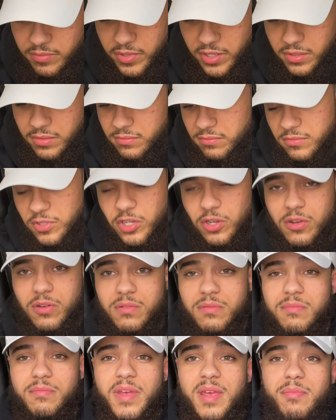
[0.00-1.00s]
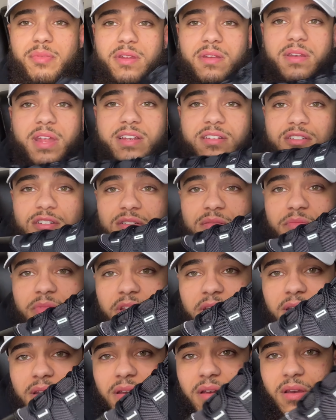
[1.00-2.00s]
but you know, maybe that's just
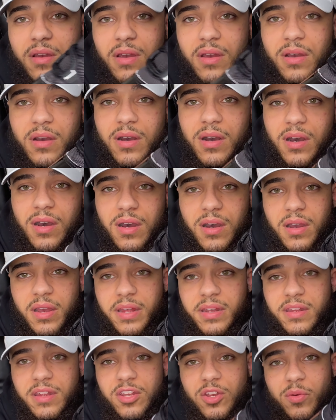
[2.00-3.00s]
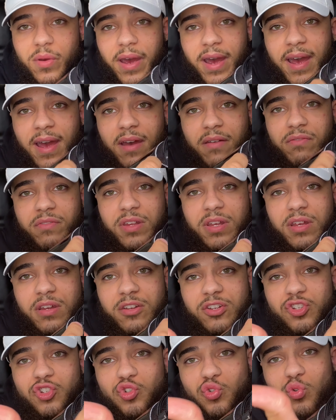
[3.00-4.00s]
me. Uh, and then you have
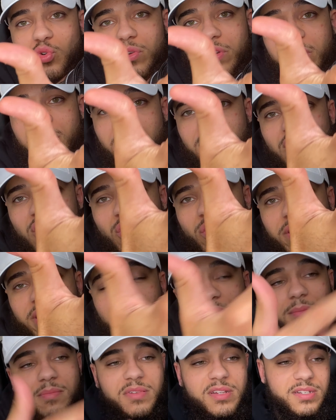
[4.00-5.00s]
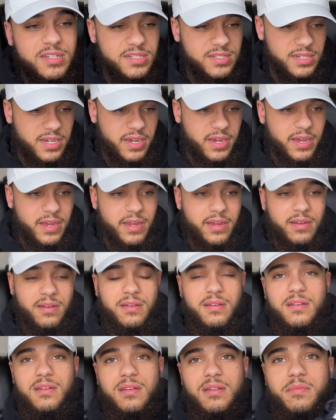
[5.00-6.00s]
Jordan going up the side.
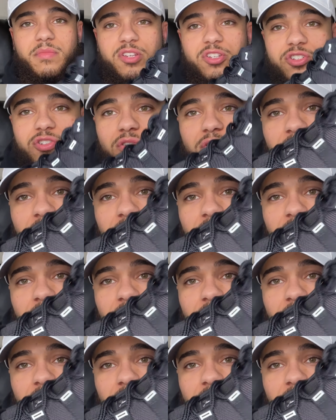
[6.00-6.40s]
Let me show